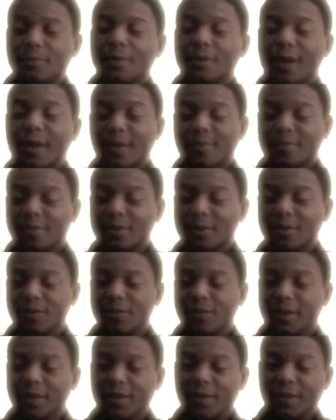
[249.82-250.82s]

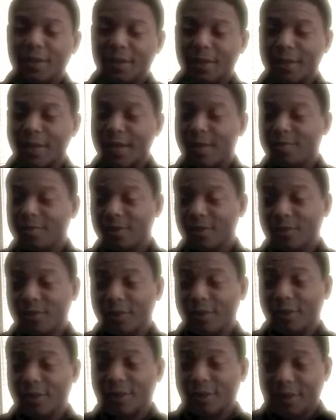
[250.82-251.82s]
Absolutely.
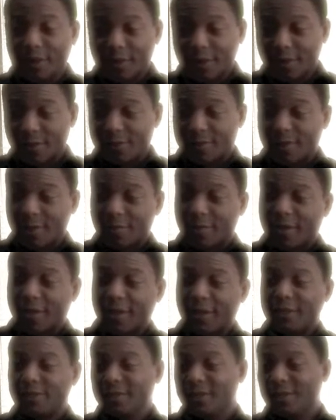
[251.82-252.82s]
In some
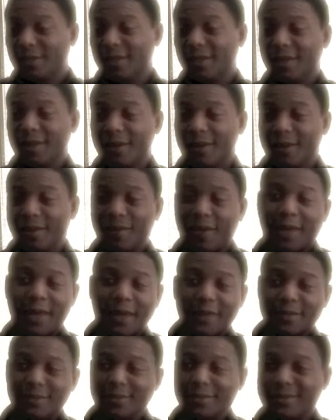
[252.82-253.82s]
cases, and then other
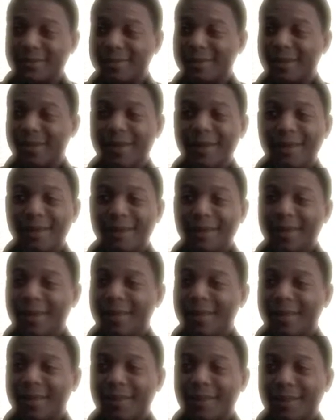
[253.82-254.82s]
cases,
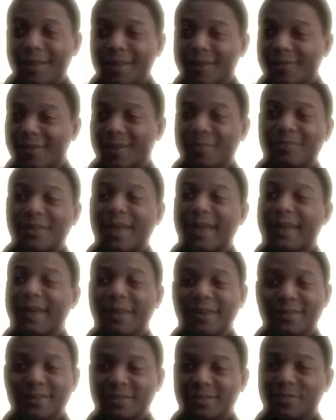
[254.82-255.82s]
it seems like it
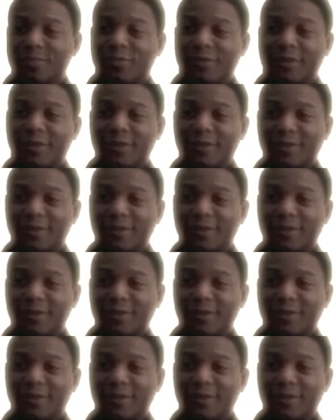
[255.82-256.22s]
is a sprint.